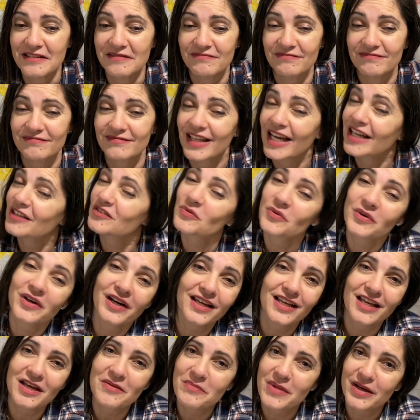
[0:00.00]
That's where I
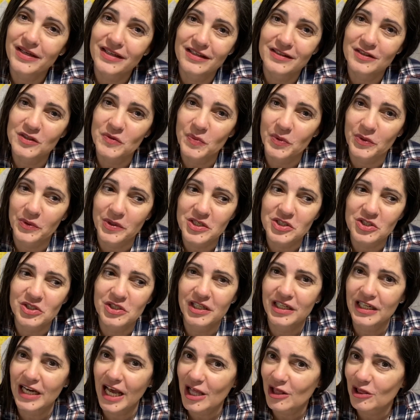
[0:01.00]
get my inspiration,
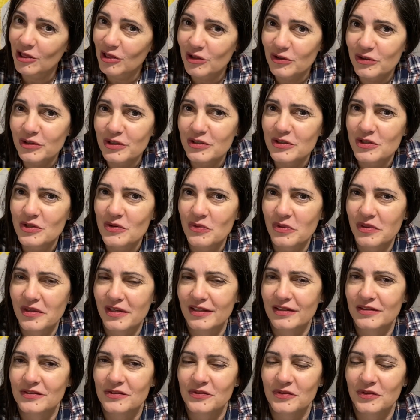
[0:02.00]
and I learn new
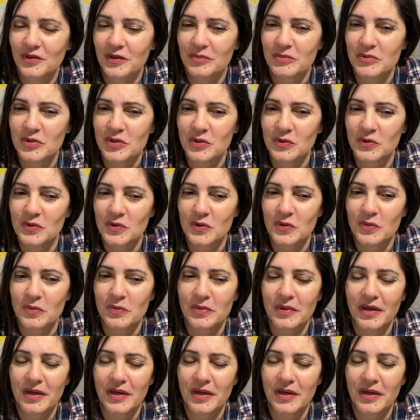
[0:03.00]
things from YouTube.